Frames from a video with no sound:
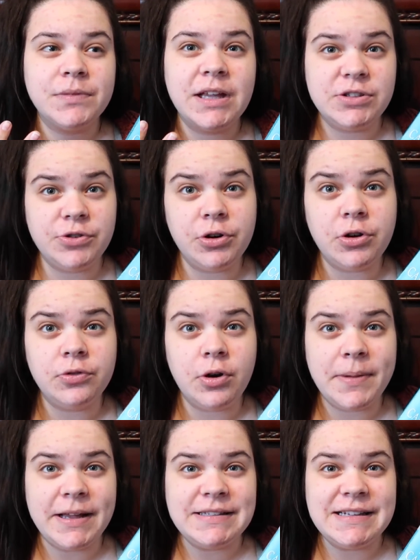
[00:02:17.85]
historical
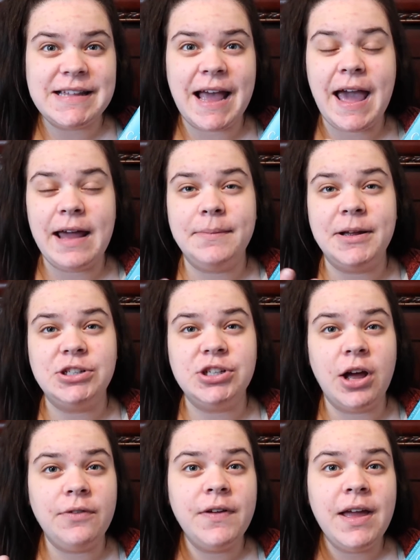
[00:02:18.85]
romances I had on my
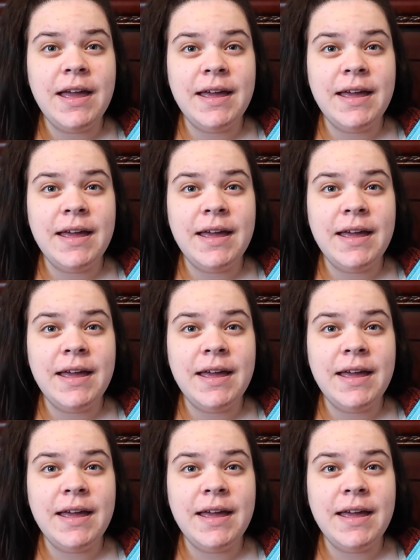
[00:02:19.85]
shelf